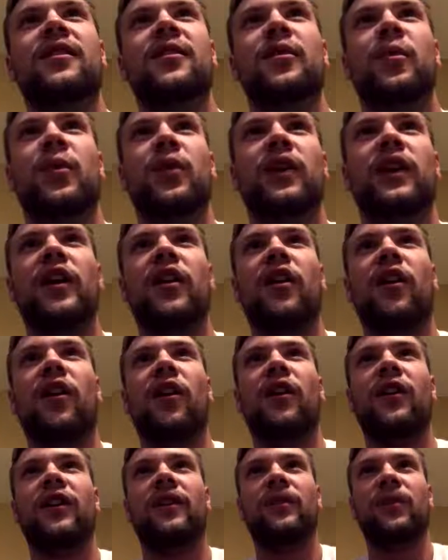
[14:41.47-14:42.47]
working
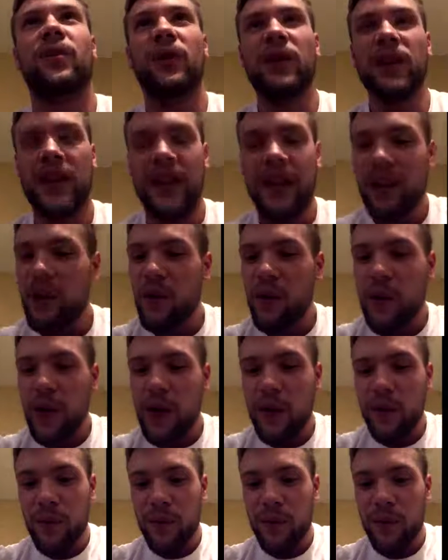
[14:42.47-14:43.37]
hard and really hitting the weight